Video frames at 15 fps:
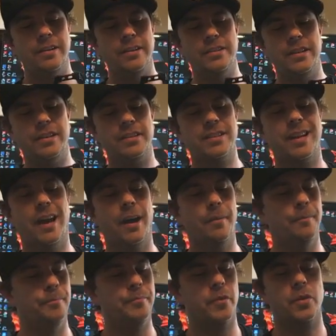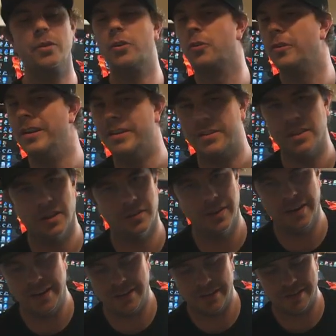These things come greased
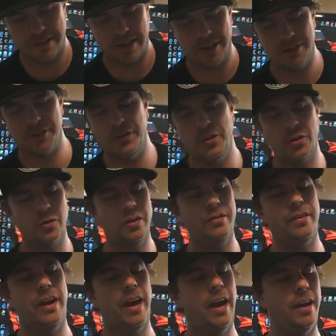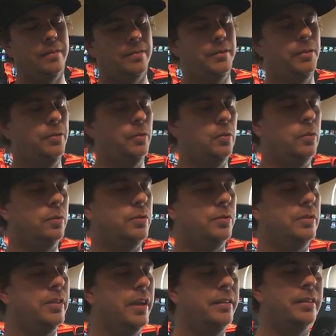already inside, so you don't even have to
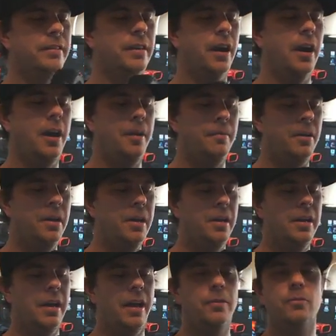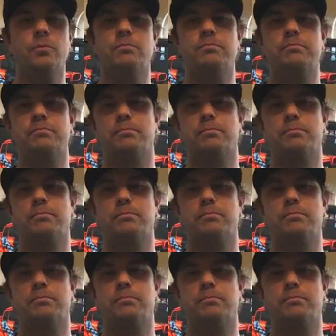take the time and